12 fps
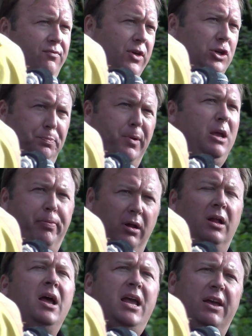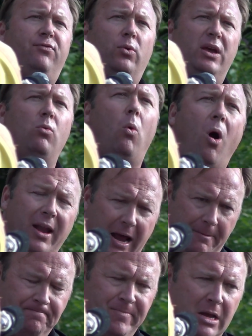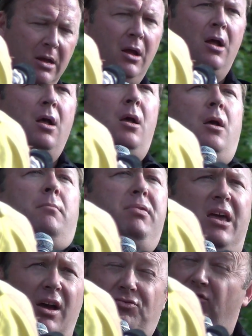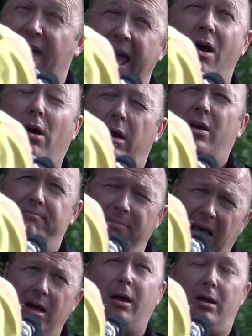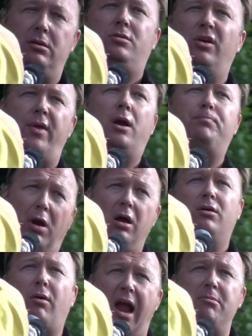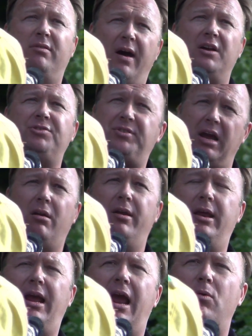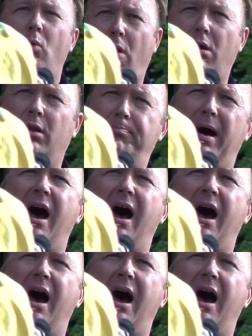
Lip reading: of these people if we want it. Because they are committed to their program of austerity and world